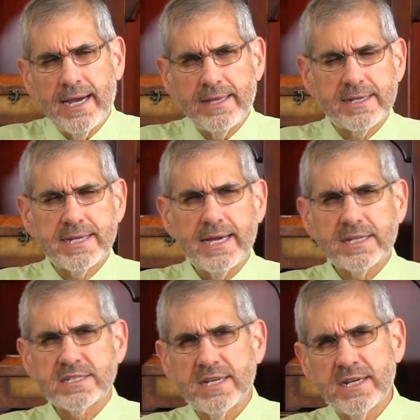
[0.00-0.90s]
And the
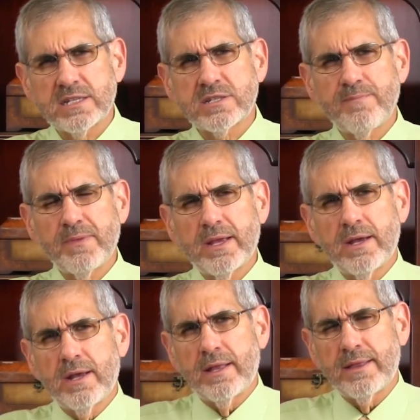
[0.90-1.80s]
text says
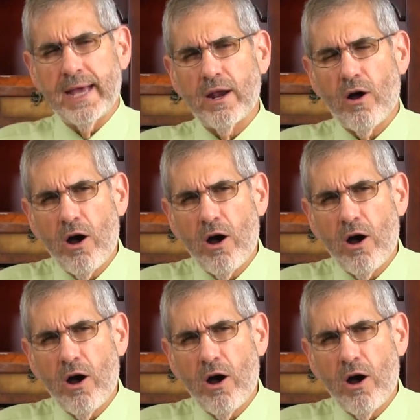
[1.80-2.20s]
that